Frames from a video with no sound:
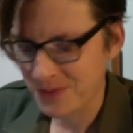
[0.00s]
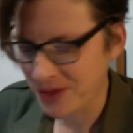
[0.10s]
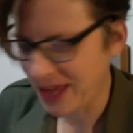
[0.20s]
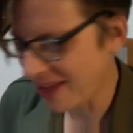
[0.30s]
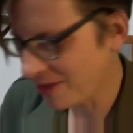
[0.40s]

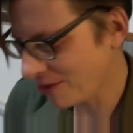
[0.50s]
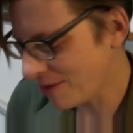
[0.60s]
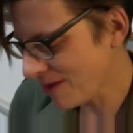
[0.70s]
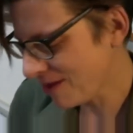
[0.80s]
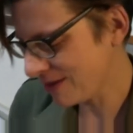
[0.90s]
Okay, so you
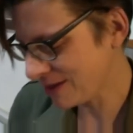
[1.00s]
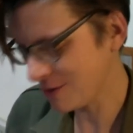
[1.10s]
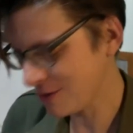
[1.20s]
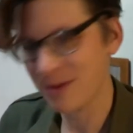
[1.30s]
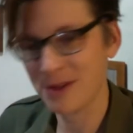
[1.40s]
might have ended
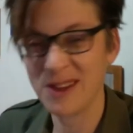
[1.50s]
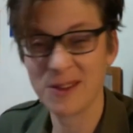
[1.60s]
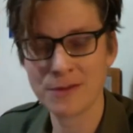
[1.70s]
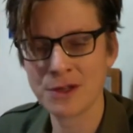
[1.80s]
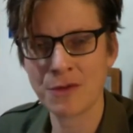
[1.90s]
up with a list
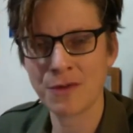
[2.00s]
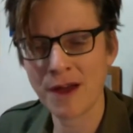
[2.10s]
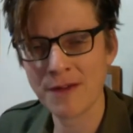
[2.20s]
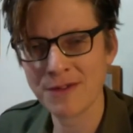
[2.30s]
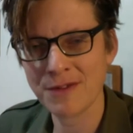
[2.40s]
of just
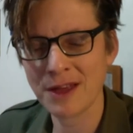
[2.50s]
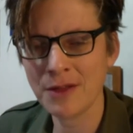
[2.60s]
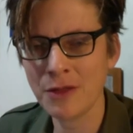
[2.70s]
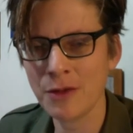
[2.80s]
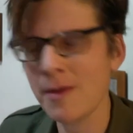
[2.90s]
5
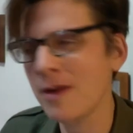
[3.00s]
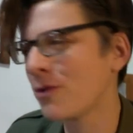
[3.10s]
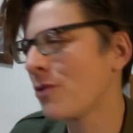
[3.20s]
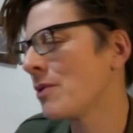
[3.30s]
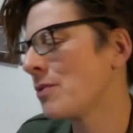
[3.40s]
things. You might have
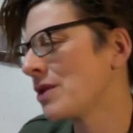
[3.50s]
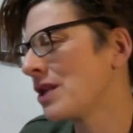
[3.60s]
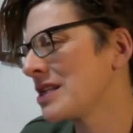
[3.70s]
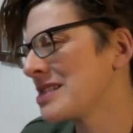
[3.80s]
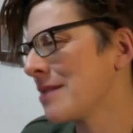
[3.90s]
come up with an
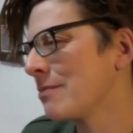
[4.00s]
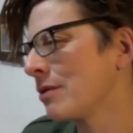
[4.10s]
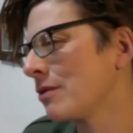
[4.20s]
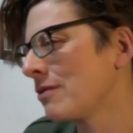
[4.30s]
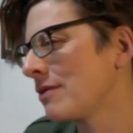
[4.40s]

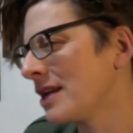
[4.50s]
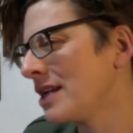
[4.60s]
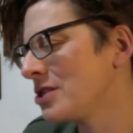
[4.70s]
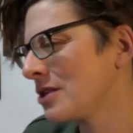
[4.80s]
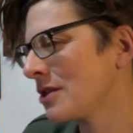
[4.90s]
example for
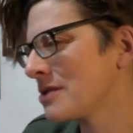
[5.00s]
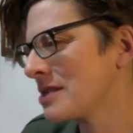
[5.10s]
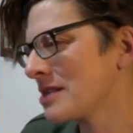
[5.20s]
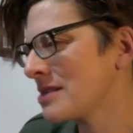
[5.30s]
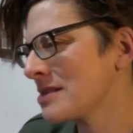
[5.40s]
each of those
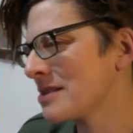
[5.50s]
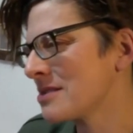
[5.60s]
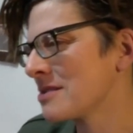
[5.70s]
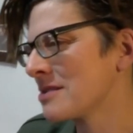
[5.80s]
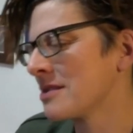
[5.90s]

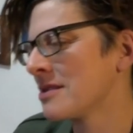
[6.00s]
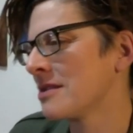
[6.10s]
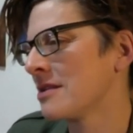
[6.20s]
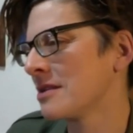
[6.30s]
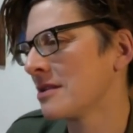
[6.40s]
senses.
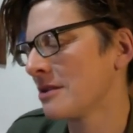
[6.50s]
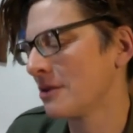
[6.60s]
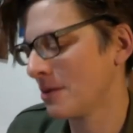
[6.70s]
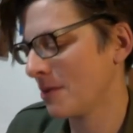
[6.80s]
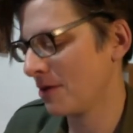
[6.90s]
Or
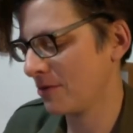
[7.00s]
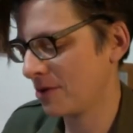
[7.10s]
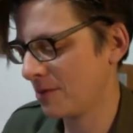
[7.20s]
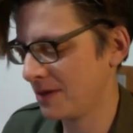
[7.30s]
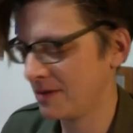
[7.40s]
you might have gone a
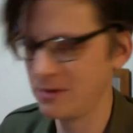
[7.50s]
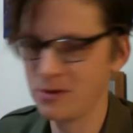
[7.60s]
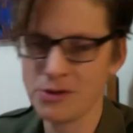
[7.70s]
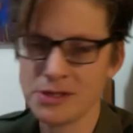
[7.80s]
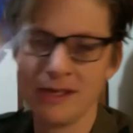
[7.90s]
bit
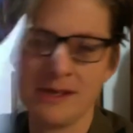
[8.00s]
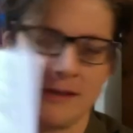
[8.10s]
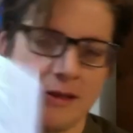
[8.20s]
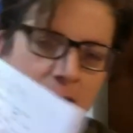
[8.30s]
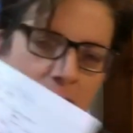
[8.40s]
dotty
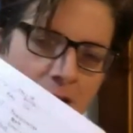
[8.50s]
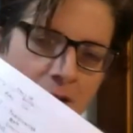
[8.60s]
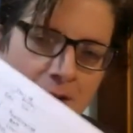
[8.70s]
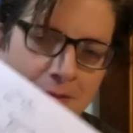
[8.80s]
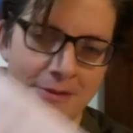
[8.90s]
like me
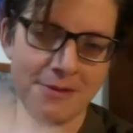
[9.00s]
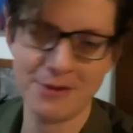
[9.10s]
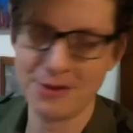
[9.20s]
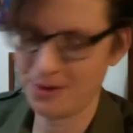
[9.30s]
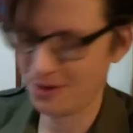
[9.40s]
and
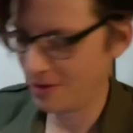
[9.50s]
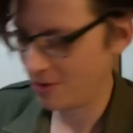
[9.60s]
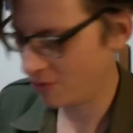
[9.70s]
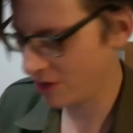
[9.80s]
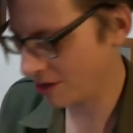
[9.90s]

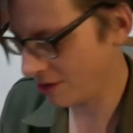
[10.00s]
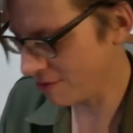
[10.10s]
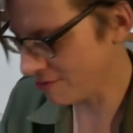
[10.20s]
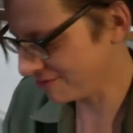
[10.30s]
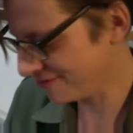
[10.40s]

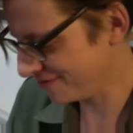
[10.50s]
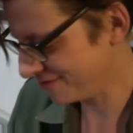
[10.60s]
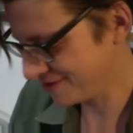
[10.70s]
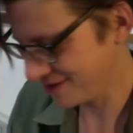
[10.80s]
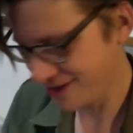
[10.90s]
written
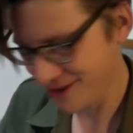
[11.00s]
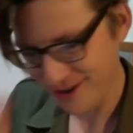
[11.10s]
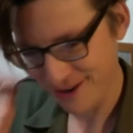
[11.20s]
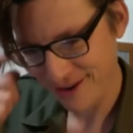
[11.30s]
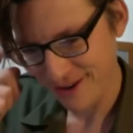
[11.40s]

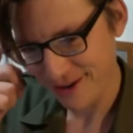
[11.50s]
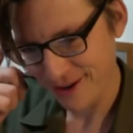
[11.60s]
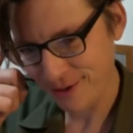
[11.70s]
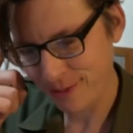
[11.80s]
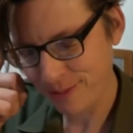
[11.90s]
a
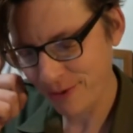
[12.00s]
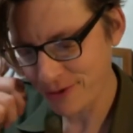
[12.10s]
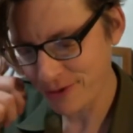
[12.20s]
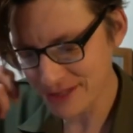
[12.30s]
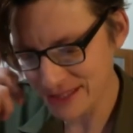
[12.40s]
whole bonkers